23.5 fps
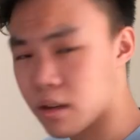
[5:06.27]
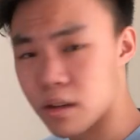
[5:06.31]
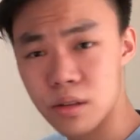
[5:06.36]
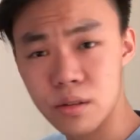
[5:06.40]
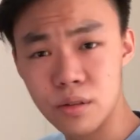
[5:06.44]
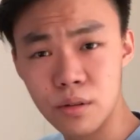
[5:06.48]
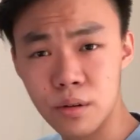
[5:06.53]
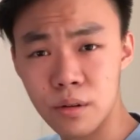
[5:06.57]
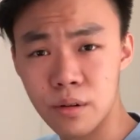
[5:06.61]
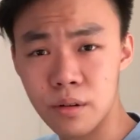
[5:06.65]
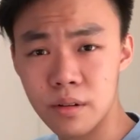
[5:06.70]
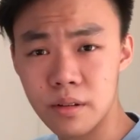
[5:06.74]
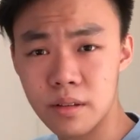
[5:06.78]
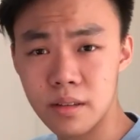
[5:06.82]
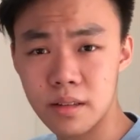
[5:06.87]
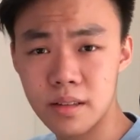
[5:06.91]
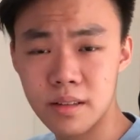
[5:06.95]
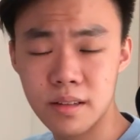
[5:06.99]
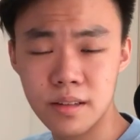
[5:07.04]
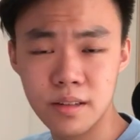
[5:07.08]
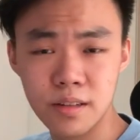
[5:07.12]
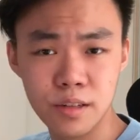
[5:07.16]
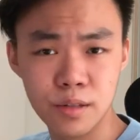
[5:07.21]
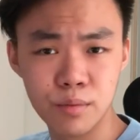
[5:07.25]
So
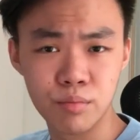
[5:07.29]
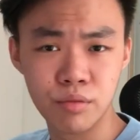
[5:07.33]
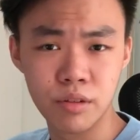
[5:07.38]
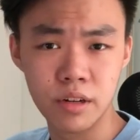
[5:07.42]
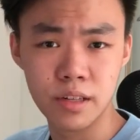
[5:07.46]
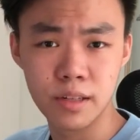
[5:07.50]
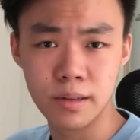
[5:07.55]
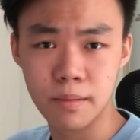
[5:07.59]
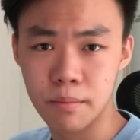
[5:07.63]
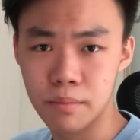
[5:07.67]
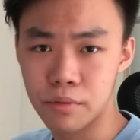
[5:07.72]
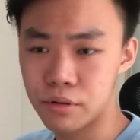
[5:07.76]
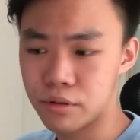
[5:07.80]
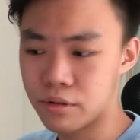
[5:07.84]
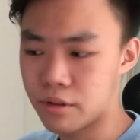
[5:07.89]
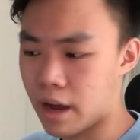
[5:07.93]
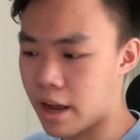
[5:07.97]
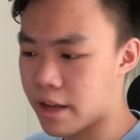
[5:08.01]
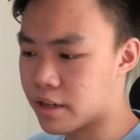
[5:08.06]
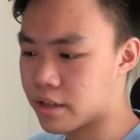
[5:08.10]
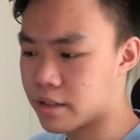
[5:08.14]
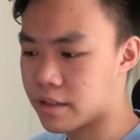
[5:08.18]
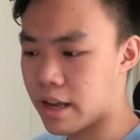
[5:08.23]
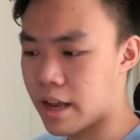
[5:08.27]
this is just pretty simple.
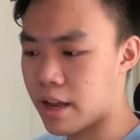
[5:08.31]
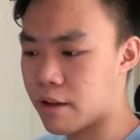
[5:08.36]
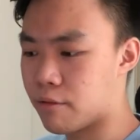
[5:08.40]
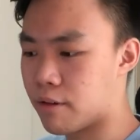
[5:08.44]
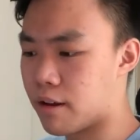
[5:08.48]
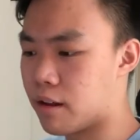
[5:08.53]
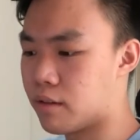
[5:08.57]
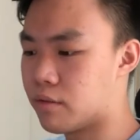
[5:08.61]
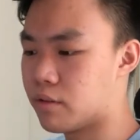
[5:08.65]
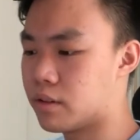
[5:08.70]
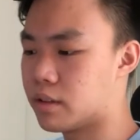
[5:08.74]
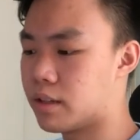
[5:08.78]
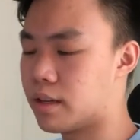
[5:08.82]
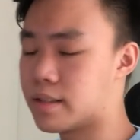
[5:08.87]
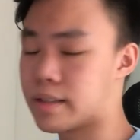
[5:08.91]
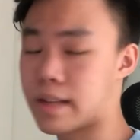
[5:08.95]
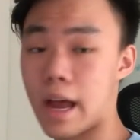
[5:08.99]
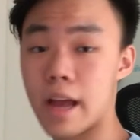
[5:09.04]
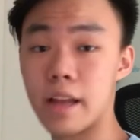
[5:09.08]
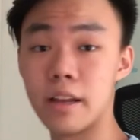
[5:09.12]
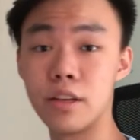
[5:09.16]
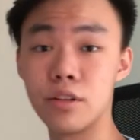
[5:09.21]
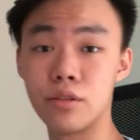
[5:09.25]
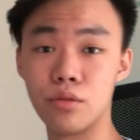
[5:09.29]
I just add whatever things
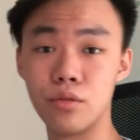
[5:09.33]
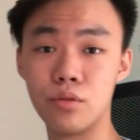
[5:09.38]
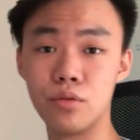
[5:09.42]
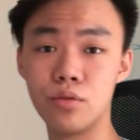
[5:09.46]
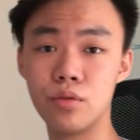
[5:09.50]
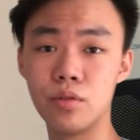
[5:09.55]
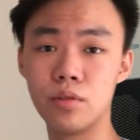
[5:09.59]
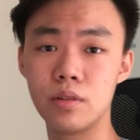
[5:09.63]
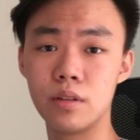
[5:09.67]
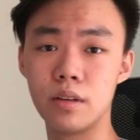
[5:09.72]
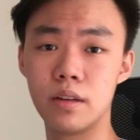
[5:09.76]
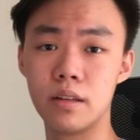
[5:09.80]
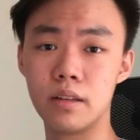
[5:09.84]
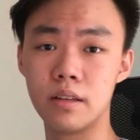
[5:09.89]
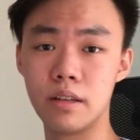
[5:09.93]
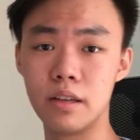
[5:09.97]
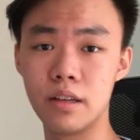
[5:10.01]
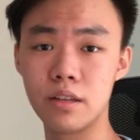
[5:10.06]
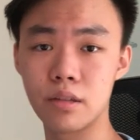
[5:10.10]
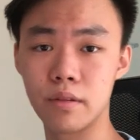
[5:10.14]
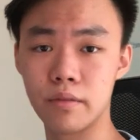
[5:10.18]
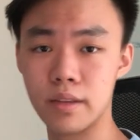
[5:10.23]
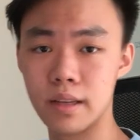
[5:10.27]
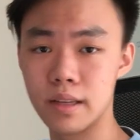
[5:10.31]
that I need to do in
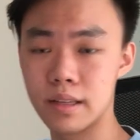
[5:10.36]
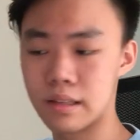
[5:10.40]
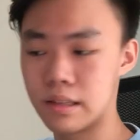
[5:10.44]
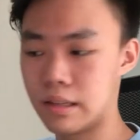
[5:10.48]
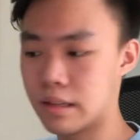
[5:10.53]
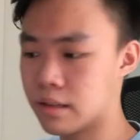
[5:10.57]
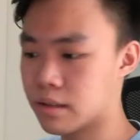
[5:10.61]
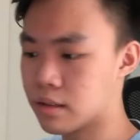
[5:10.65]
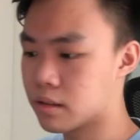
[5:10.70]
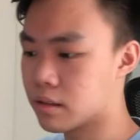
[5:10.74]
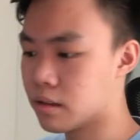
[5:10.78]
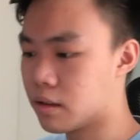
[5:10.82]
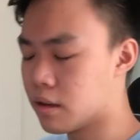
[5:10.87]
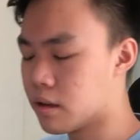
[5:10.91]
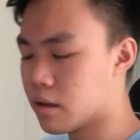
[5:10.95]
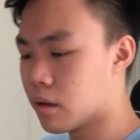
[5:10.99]
each of these lists.